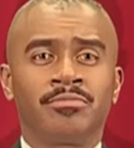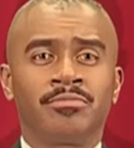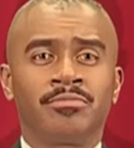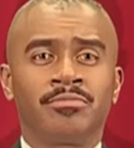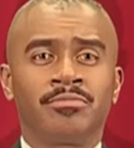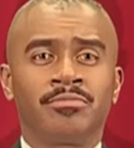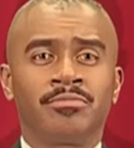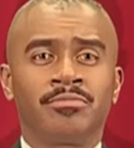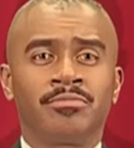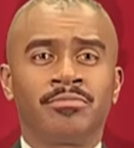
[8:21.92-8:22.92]

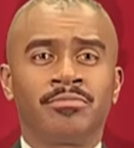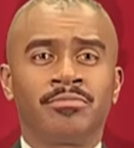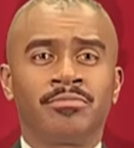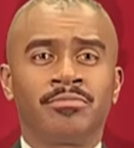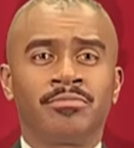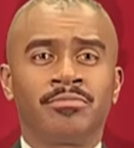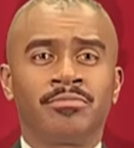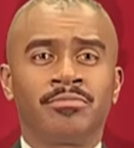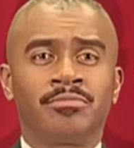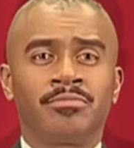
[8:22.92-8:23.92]

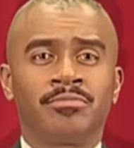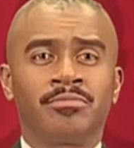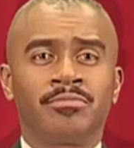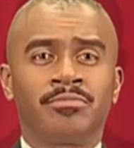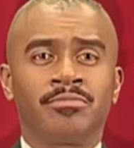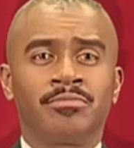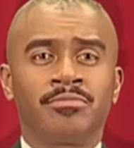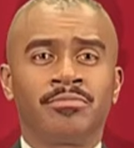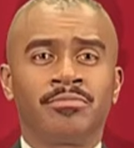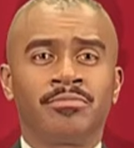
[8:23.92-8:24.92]

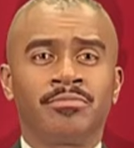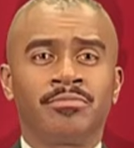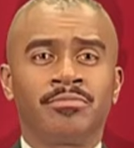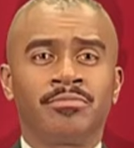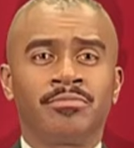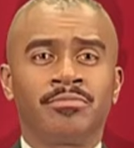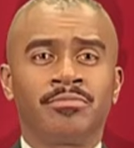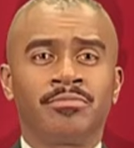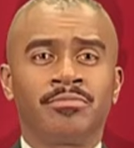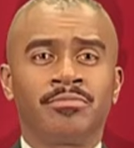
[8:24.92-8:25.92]

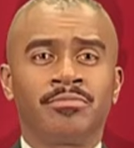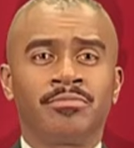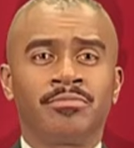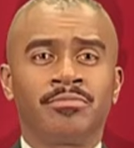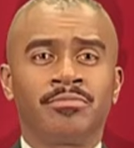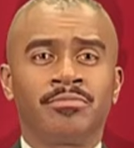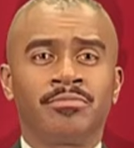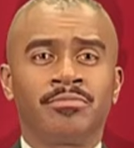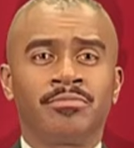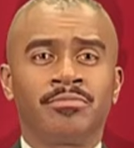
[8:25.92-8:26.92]

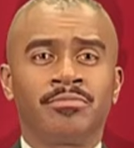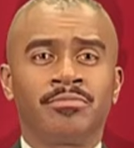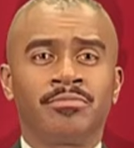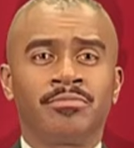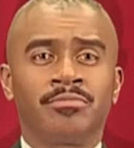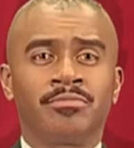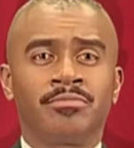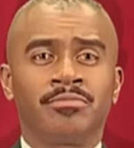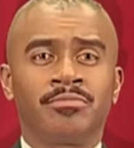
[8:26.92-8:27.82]
[no speech]